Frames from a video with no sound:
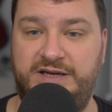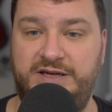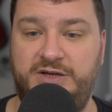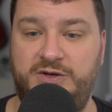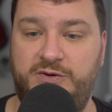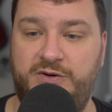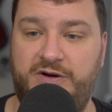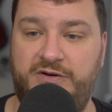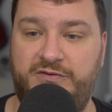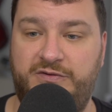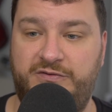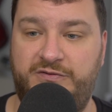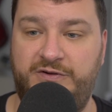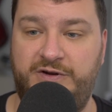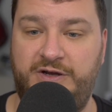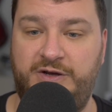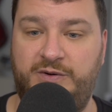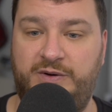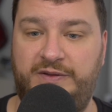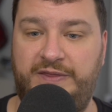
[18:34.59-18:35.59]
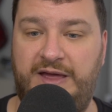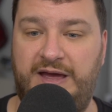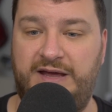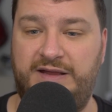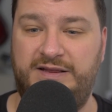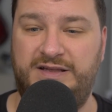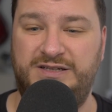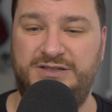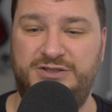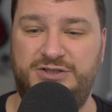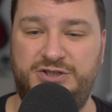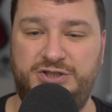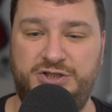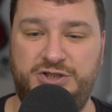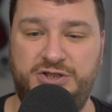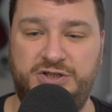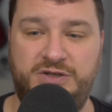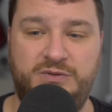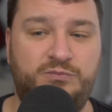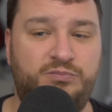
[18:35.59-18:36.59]
I do have a video on that that
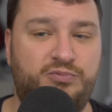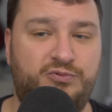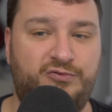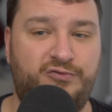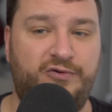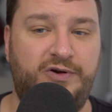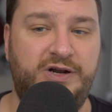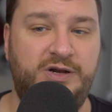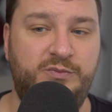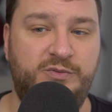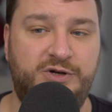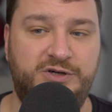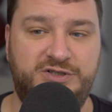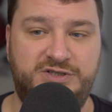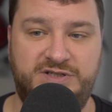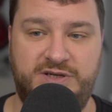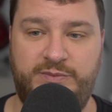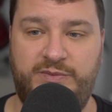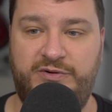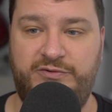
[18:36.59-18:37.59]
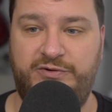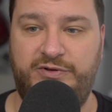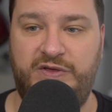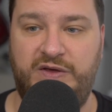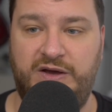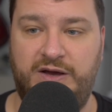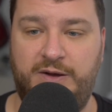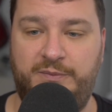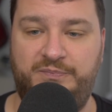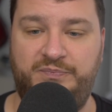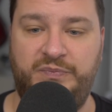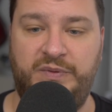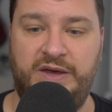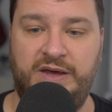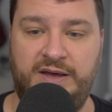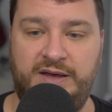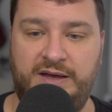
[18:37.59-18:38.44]
should pretty much sum everything up.